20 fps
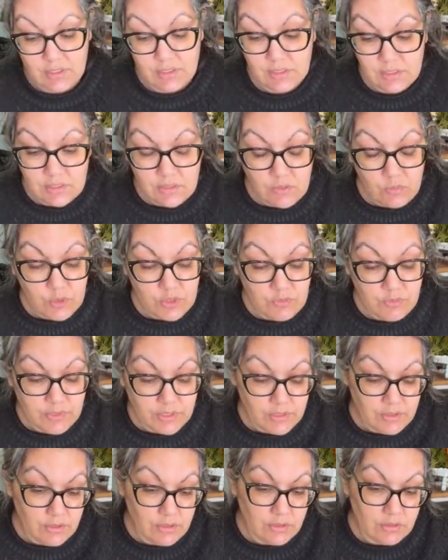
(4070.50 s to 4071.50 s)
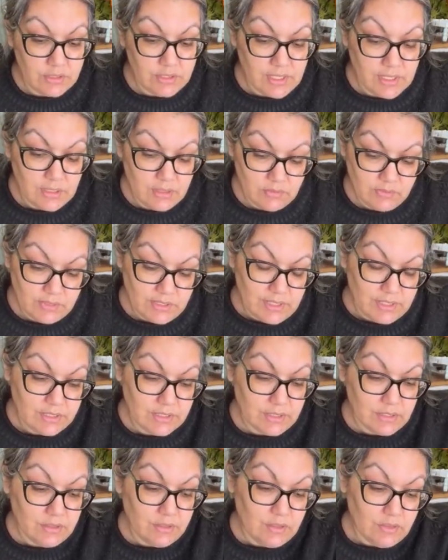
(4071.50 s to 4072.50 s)
I did so much better, Dana, when I
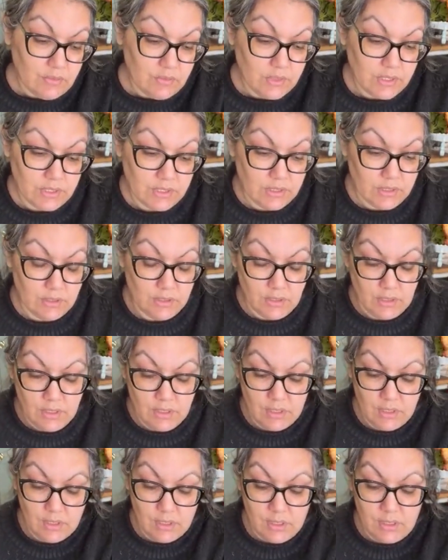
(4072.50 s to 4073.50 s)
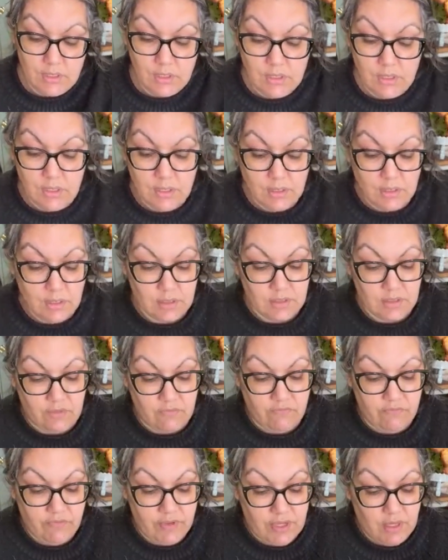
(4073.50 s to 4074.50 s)
did yoga. And then I got the
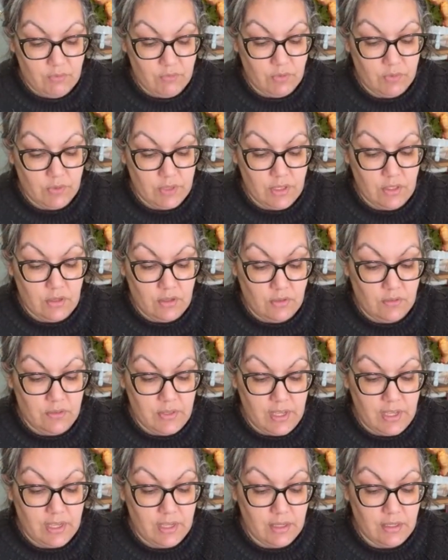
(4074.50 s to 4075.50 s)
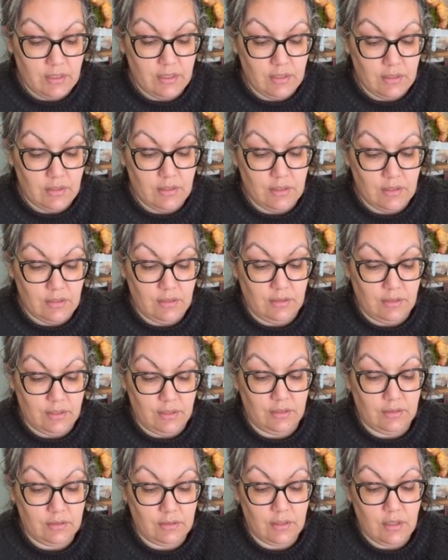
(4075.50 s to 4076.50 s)
fibro and all that. And then
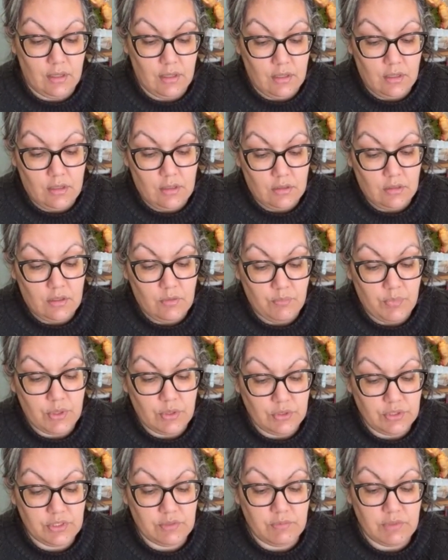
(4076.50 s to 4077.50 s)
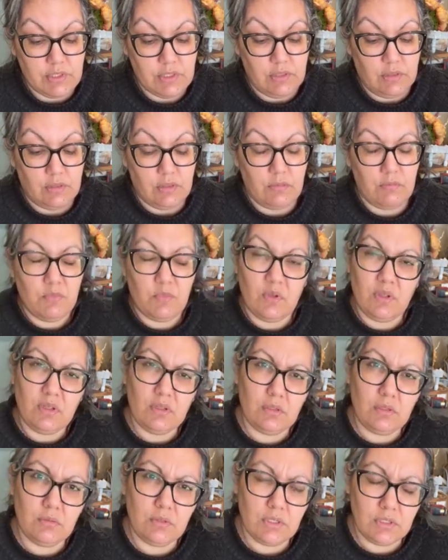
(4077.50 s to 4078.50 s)
like the
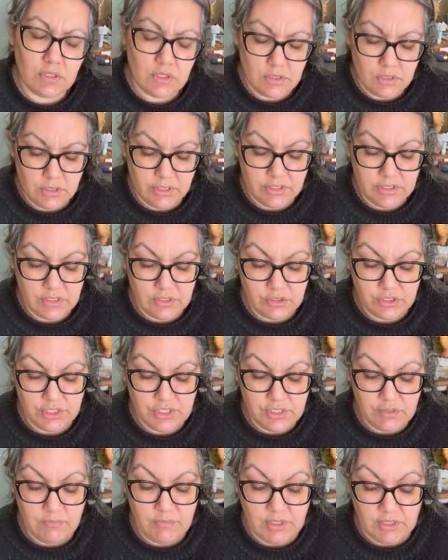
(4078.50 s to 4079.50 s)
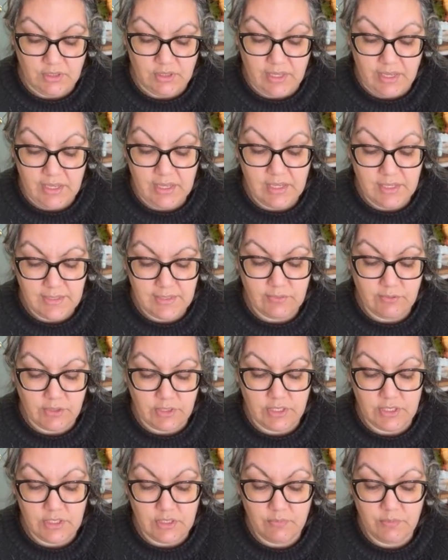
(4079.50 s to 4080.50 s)
post-exertion malaise,
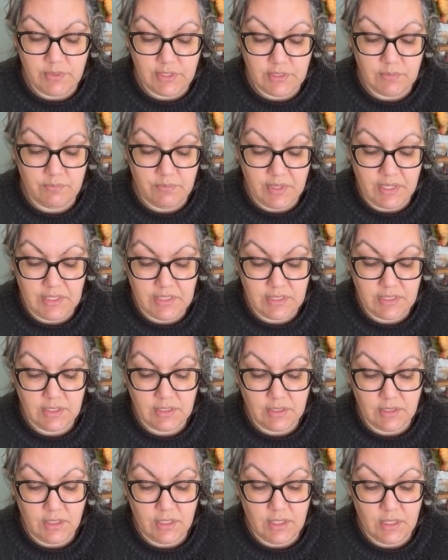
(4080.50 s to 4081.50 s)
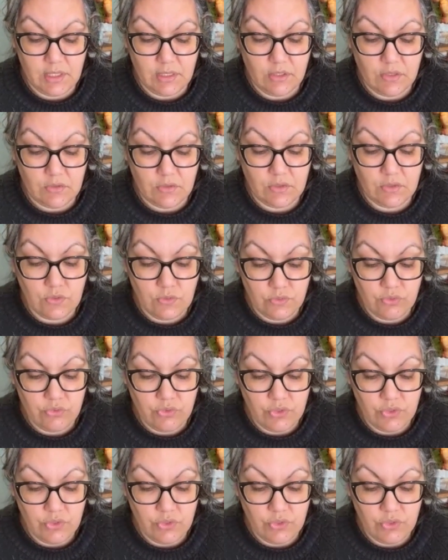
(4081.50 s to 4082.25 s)
where it's just basically you do